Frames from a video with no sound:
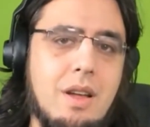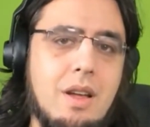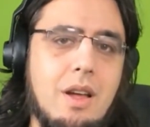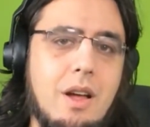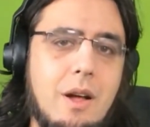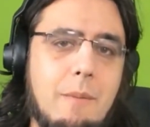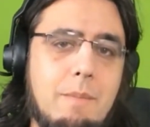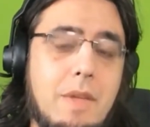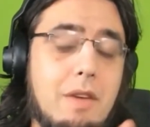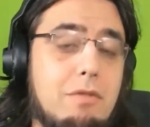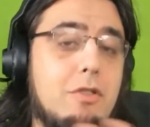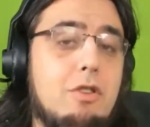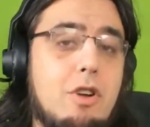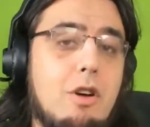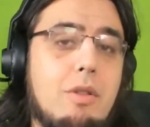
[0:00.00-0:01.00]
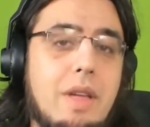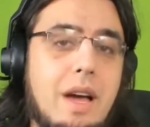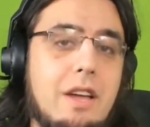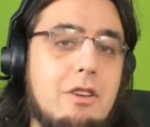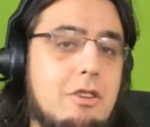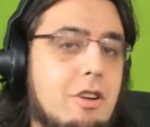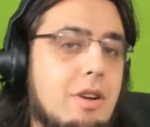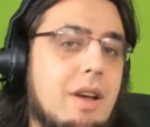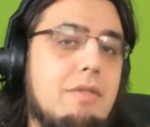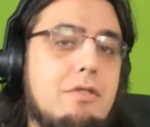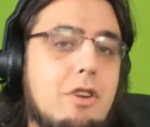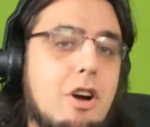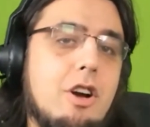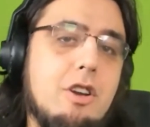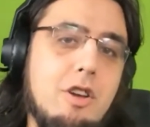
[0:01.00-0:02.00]
If you know that, you don't have
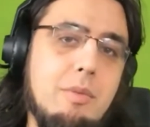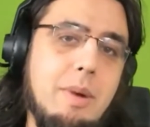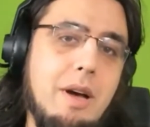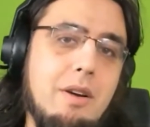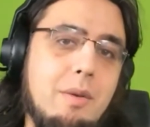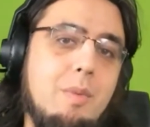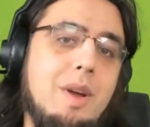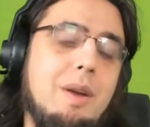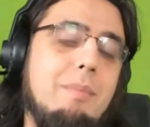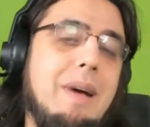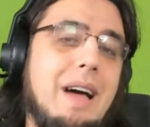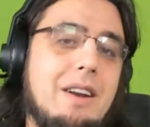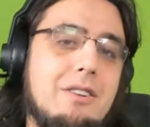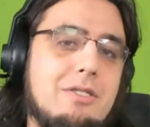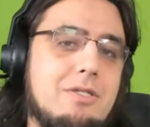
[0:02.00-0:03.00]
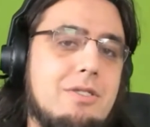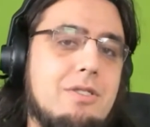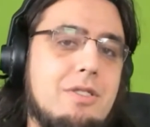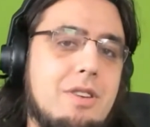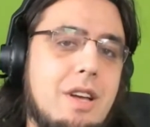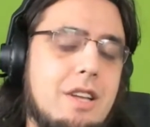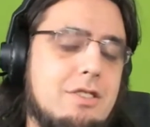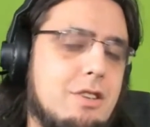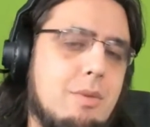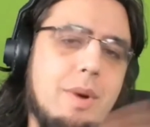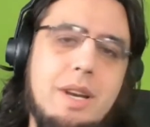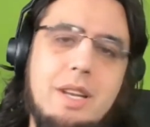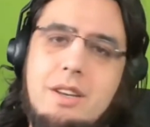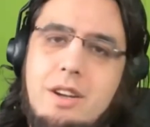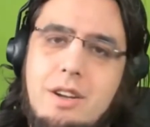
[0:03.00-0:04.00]
to argue about it when it matters. It's
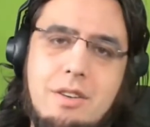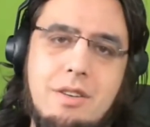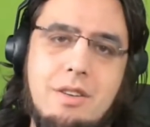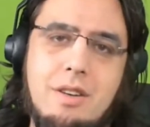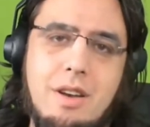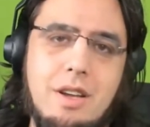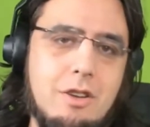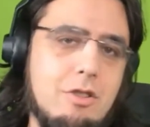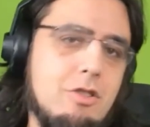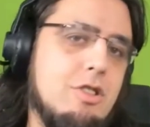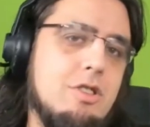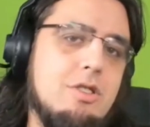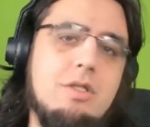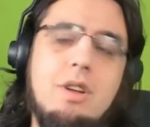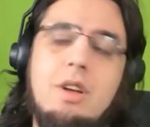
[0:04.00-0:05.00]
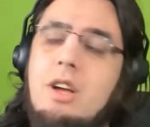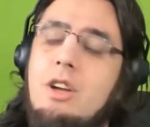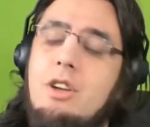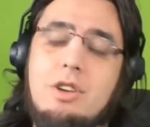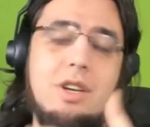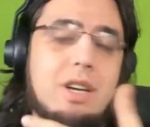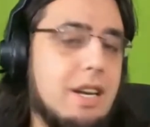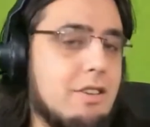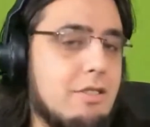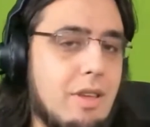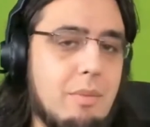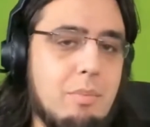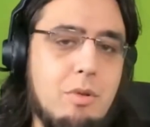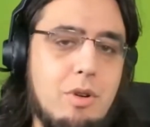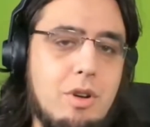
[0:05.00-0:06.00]
already done. Like, you get to
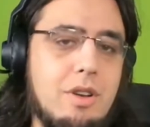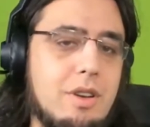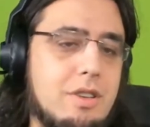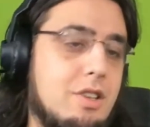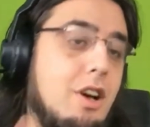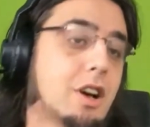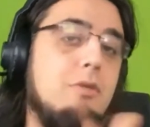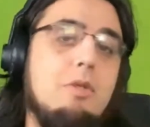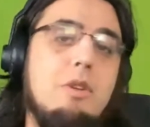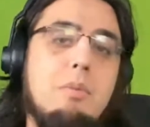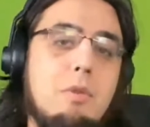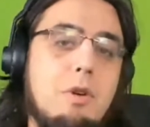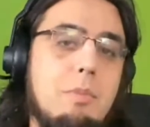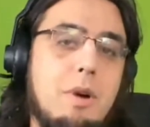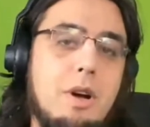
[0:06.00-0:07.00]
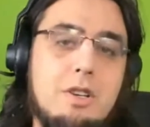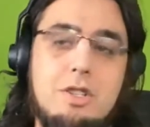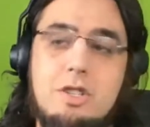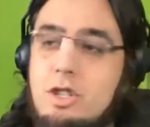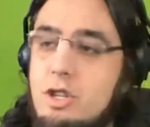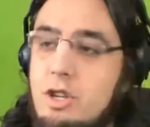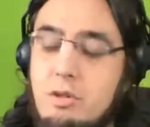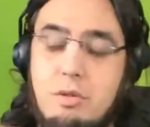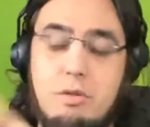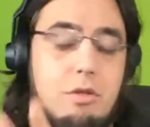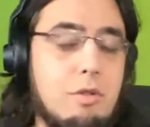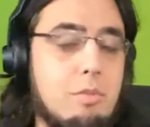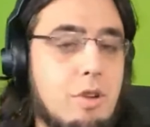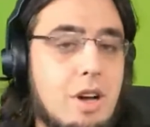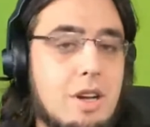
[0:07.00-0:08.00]
that point, there's 101 bugs, you go through
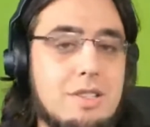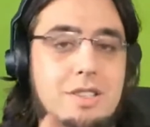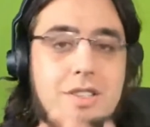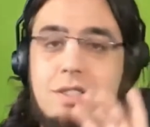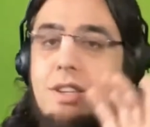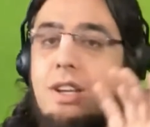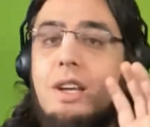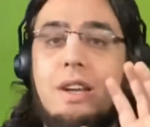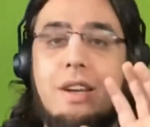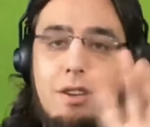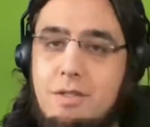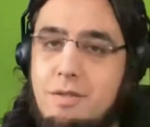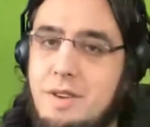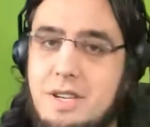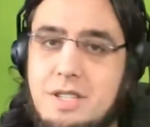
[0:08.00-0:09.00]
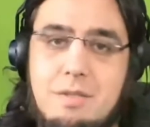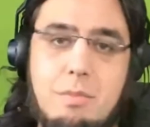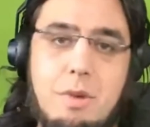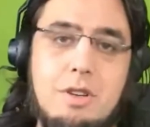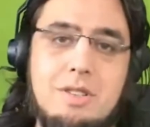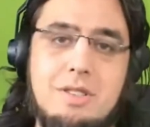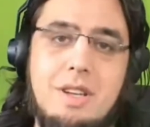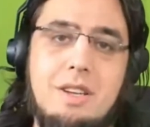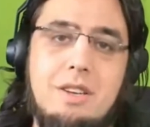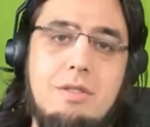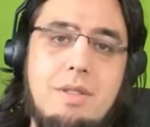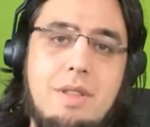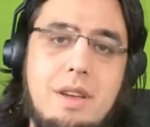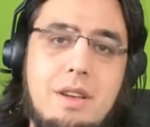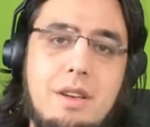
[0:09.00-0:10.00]
the process, you fix the bugs that you
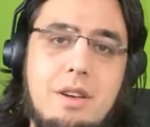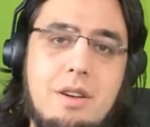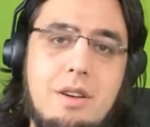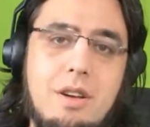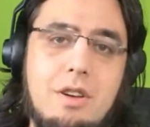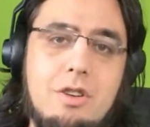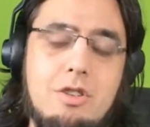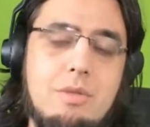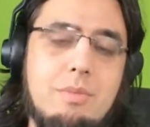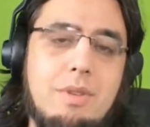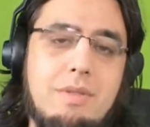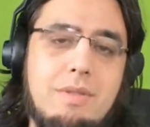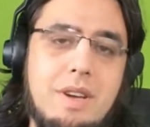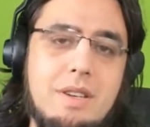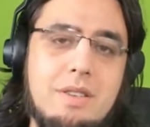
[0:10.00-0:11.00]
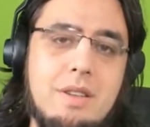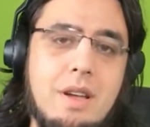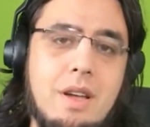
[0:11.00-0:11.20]
think should be fixed.